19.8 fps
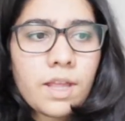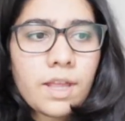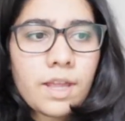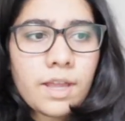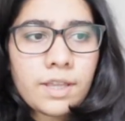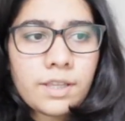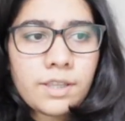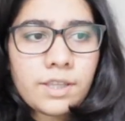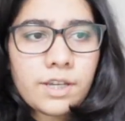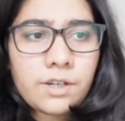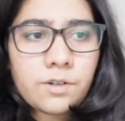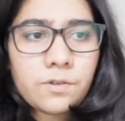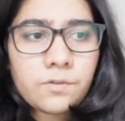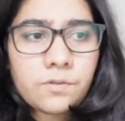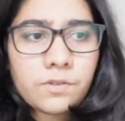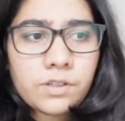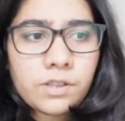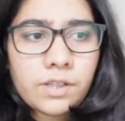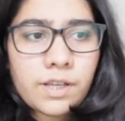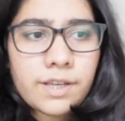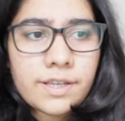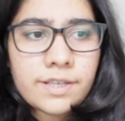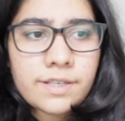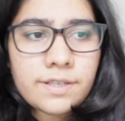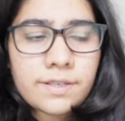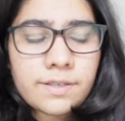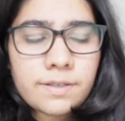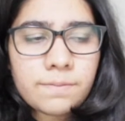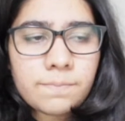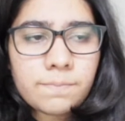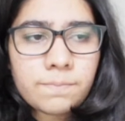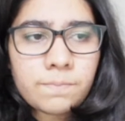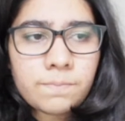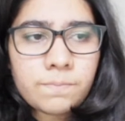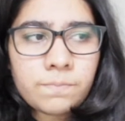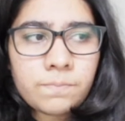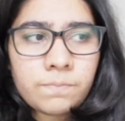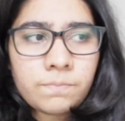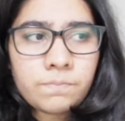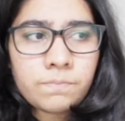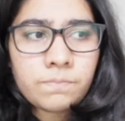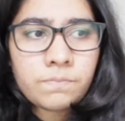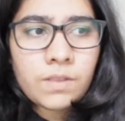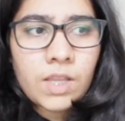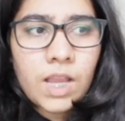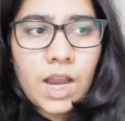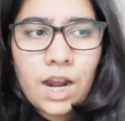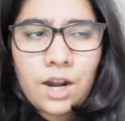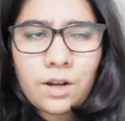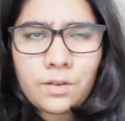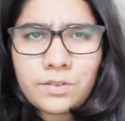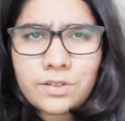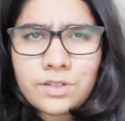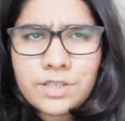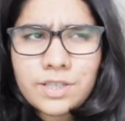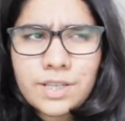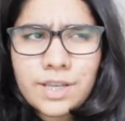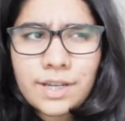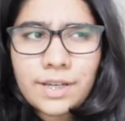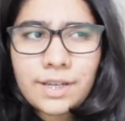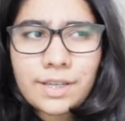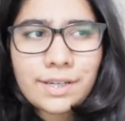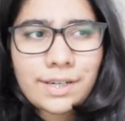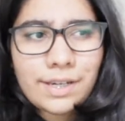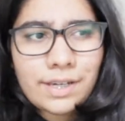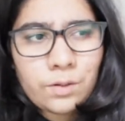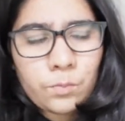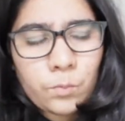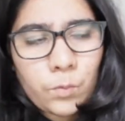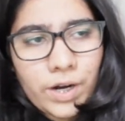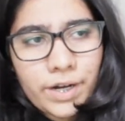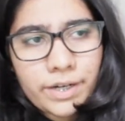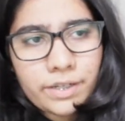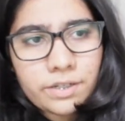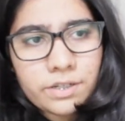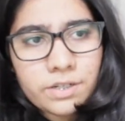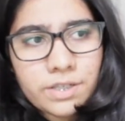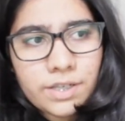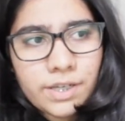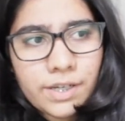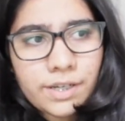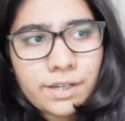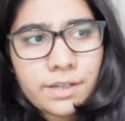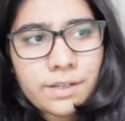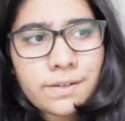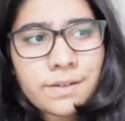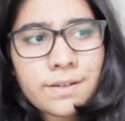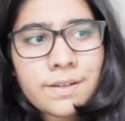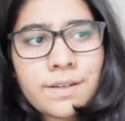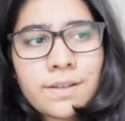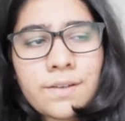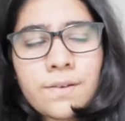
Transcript: and they don't realize how they're saying it and why they're saying it.